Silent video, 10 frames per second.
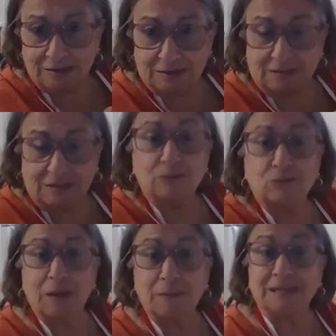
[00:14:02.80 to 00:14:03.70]

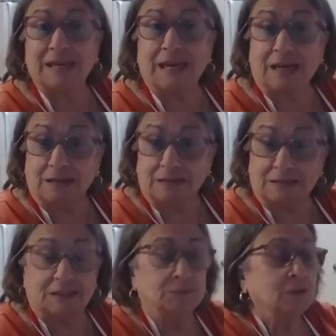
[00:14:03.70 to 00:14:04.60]
sometimes a
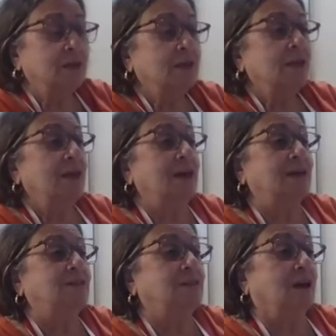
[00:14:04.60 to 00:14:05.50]
case.
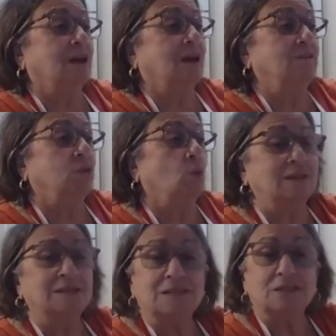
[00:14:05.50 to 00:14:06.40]
And the
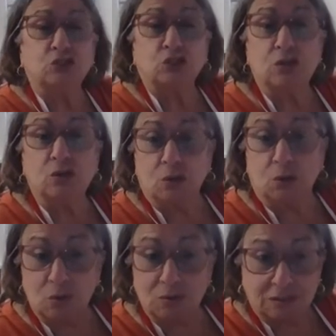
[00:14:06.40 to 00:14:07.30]
ones that she
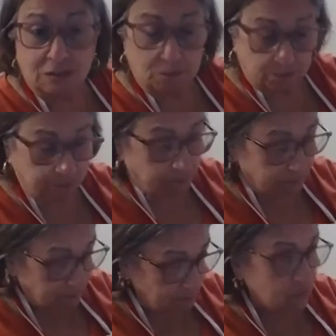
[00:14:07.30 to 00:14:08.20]
used
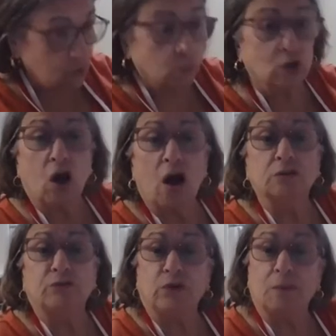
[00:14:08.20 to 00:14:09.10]
were
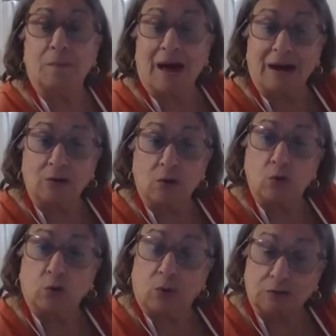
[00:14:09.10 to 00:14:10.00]
called Fermano
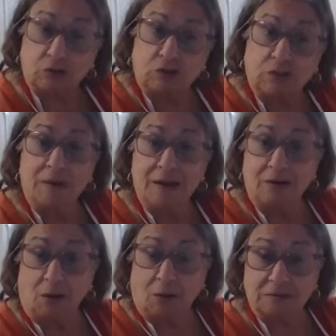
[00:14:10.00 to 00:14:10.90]
crushed
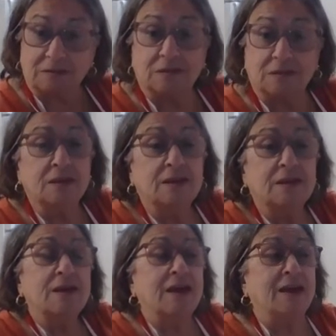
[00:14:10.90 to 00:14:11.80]
tomatoes.
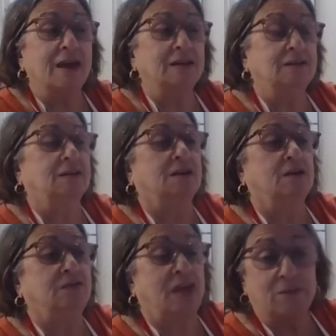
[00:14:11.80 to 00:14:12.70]
And
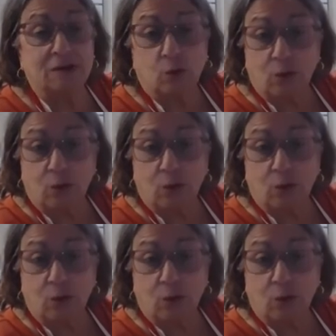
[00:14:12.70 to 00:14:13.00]
they were